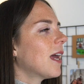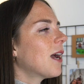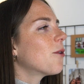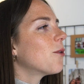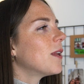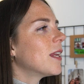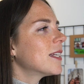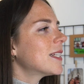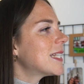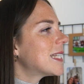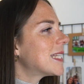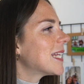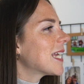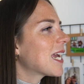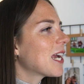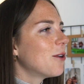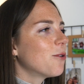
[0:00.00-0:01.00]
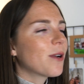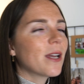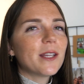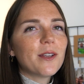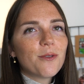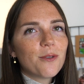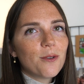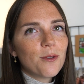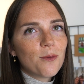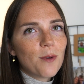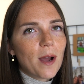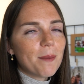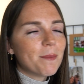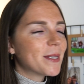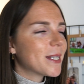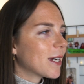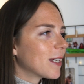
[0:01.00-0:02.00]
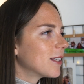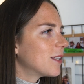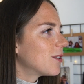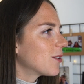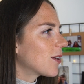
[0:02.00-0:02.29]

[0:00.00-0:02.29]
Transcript: Now let's take a look at the full website